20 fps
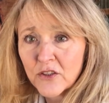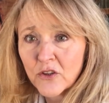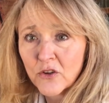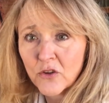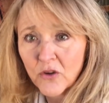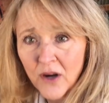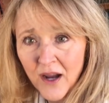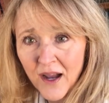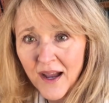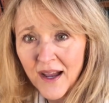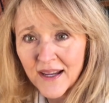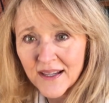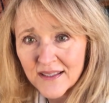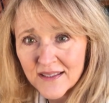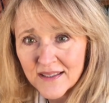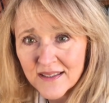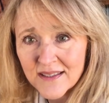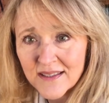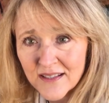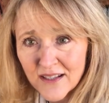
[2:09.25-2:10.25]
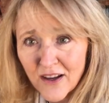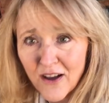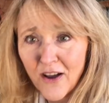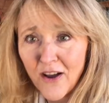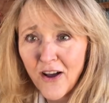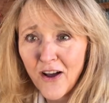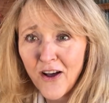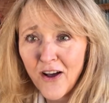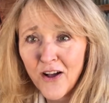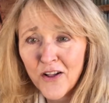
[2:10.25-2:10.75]
Christ
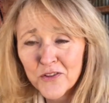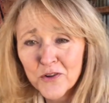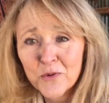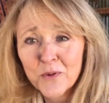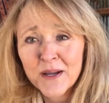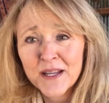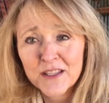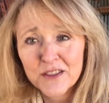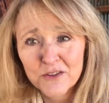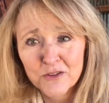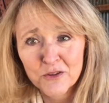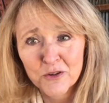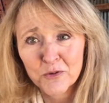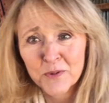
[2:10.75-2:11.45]
all the way through.